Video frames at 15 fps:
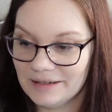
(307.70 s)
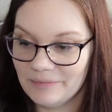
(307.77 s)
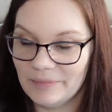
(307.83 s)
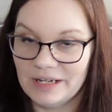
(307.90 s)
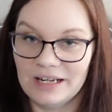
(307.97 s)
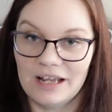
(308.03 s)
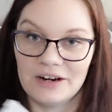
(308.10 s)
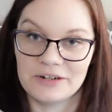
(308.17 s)

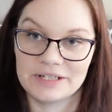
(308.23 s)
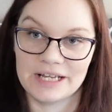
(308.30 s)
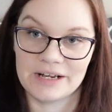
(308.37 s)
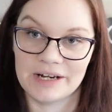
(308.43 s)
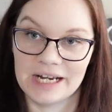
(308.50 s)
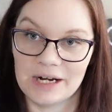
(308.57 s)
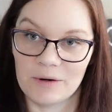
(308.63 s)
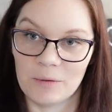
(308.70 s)
My daughter's
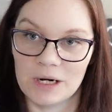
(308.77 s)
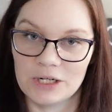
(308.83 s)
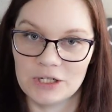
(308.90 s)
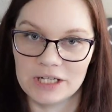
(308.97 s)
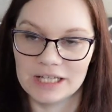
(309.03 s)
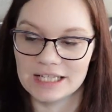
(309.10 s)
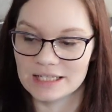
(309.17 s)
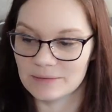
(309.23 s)
out here
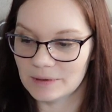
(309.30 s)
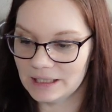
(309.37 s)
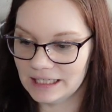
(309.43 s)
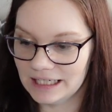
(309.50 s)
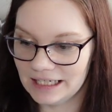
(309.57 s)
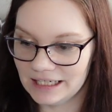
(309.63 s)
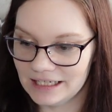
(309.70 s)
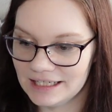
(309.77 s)
watching this
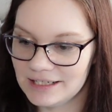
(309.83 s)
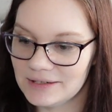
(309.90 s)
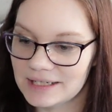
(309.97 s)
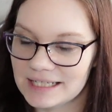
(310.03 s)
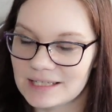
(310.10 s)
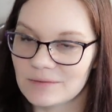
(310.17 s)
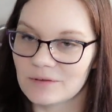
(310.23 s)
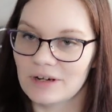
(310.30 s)
one and
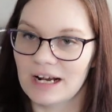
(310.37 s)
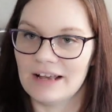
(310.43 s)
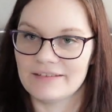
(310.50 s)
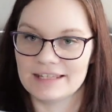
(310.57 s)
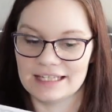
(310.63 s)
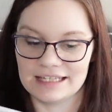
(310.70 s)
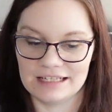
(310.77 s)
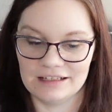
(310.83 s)
doing some
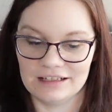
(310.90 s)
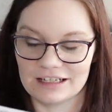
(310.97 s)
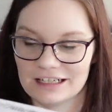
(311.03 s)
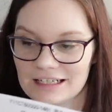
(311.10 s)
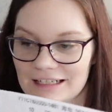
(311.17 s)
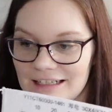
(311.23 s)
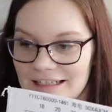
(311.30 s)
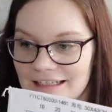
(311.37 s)
crafts to see, look,
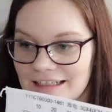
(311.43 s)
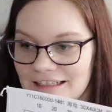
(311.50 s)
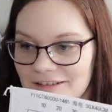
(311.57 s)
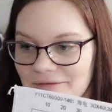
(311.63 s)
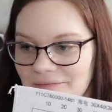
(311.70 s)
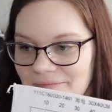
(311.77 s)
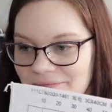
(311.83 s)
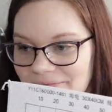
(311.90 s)
look
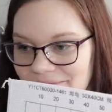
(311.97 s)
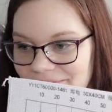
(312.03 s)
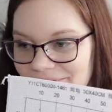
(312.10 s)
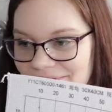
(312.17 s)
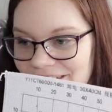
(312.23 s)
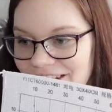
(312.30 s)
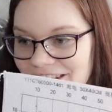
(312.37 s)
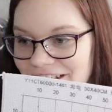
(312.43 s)

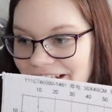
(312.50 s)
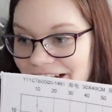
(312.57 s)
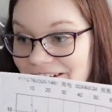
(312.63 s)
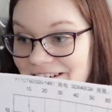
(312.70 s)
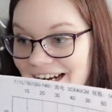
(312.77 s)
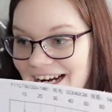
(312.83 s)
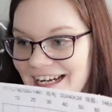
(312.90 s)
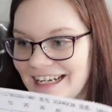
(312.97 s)
how
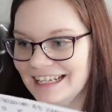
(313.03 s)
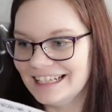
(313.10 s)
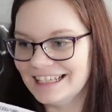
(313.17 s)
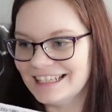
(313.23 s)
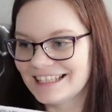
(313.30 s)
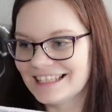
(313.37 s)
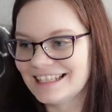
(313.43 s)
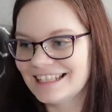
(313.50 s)
tiny it
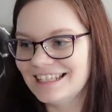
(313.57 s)
is.